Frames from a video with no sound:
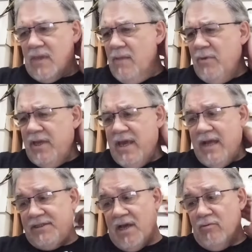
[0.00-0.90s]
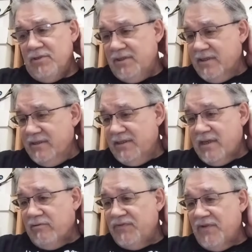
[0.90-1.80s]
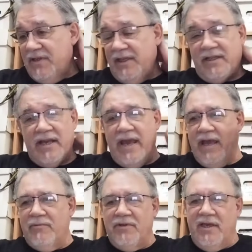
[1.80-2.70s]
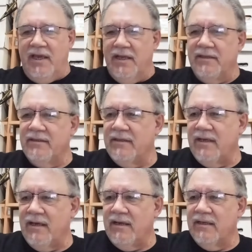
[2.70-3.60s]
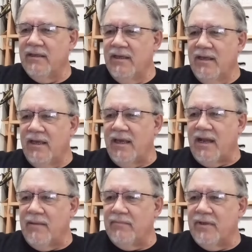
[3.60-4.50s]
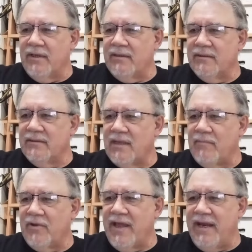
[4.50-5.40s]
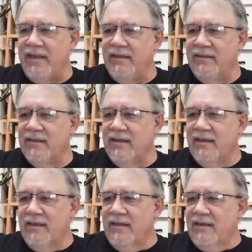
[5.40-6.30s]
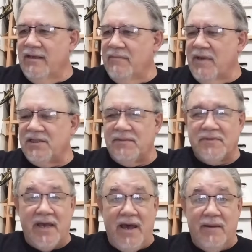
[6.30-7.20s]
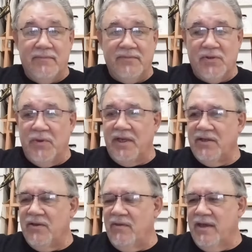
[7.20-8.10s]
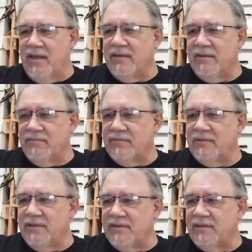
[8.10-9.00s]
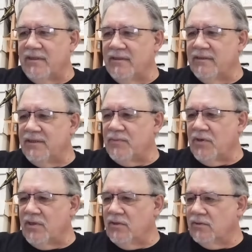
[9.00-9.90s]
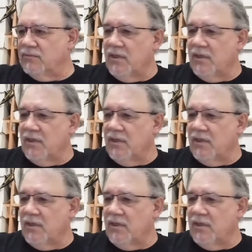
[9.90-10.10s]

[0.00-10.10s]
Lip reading: but yeah, it's always fun to get to hang out with the kid, and I'm glad he makes some time so we can do that, and it's pretty cool.